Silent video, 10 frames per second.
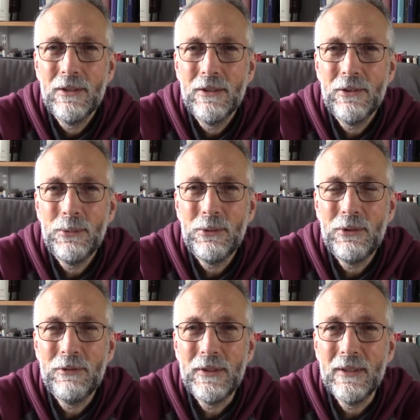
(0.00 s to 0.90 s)
So as you
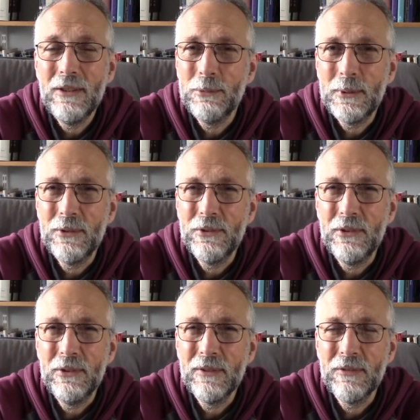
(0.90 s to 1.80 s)
feel, as we all
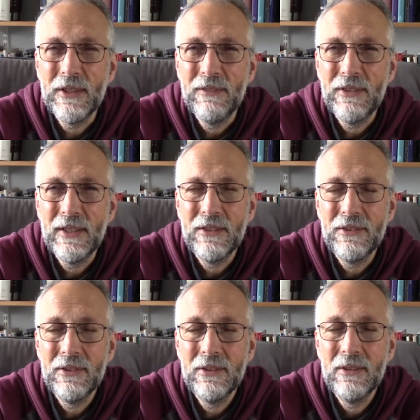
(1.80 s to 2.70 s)
do sometimes, that
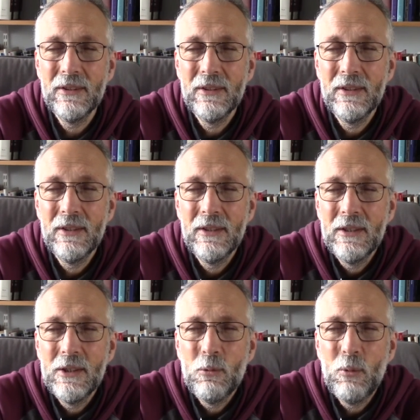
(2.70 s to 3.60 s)

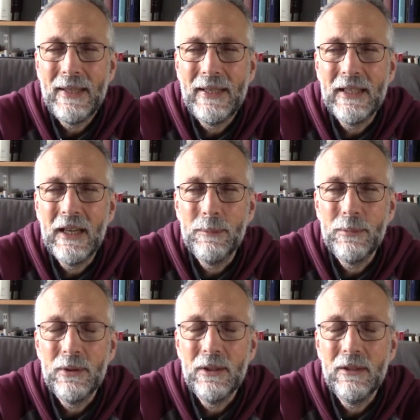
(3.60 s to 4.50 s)
welling up
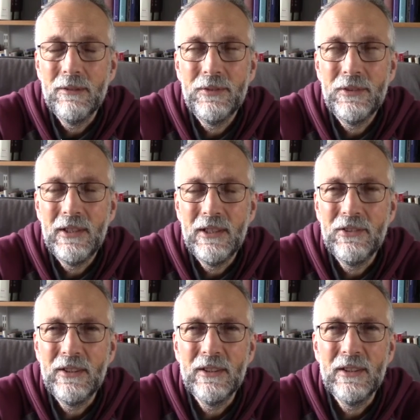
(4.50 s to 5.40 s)
of tears
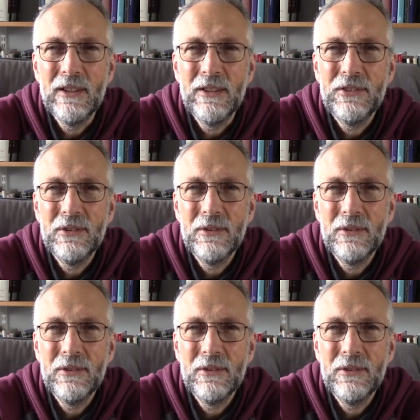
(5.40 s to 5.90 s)
in your heart,